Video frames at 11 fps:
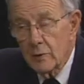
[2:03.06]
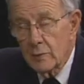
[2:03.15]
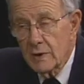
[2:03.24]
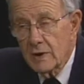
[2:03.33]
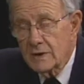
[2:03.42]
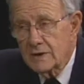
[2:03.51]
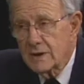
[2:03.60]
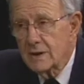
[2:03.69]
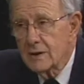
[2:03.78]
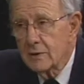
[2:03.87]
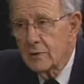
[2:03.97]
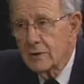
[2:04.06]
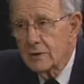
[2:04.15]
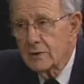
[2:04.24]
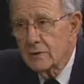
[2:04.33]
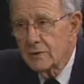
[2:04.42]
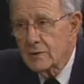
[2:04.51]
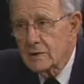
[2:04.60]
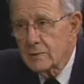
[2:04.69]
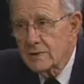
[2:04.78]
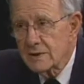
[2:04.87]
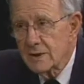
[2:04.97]
for a PhD degree at the
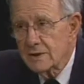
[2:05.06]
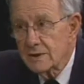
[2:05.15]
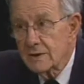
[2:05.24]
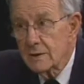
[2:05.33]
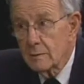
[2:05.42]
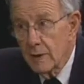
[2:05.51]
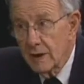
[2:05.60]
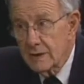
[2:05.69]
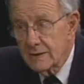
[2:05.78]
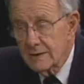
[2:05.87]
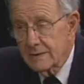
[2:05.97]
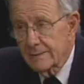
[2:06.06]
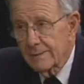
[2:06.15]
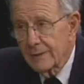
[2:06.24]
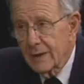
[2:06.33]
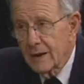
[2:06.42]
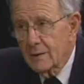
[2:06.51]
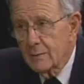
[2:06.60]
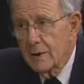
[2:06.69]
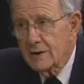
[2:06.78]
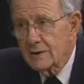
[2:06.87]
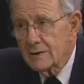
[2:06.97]
University of Wisconsin in Madison, mm-hmm.
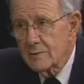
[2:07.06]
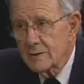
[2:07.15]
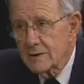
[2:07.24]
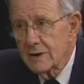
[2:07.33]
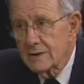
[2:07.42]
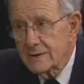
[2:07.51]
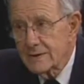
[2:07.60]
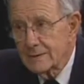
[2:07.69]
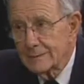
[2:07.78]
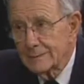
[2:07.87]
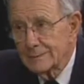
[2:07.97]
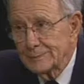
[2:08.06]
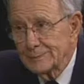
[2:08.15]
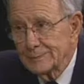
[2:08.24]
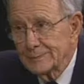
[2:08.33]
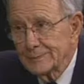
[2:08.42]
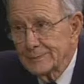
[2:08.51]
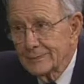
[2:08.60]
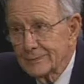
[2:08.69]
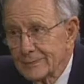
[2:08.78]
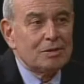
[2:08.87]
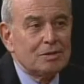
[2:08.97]
Madison, Wisconsin. And you've
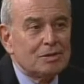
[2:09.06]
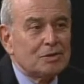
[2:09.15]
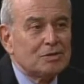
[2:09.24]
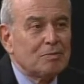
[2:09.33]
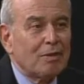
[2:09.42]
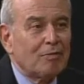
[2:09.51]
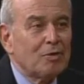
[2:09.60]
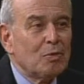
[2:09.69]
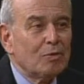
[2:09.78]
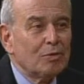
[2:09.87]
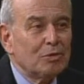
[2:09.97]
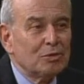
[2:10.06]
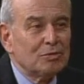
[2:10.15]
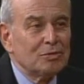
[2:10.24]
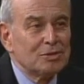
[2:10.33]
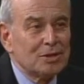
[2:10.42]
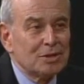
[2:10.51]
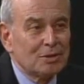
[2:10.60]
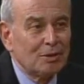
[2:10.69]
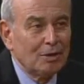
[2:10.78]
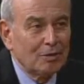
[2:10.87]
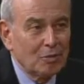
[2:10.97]
been to some a few other universities
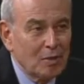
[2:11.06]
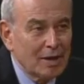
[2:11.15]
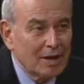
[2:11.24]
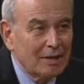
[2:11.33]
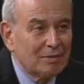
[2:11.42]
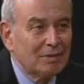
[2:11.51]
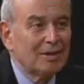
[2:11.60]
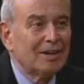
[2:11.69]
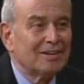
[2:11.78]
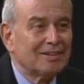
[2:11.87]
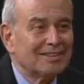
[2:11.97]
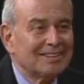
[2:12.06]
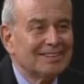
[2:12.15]
along the way, have you not?